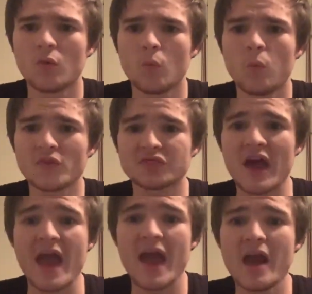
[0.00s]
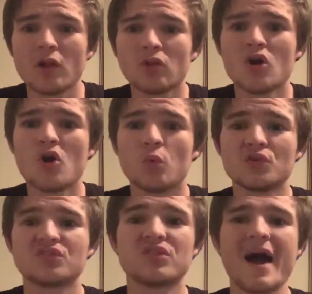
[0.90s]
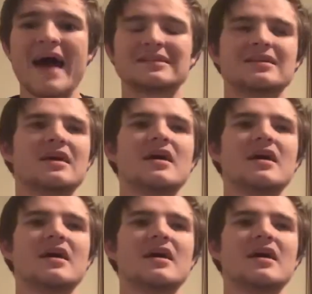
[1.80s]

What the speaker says: what the hell was that?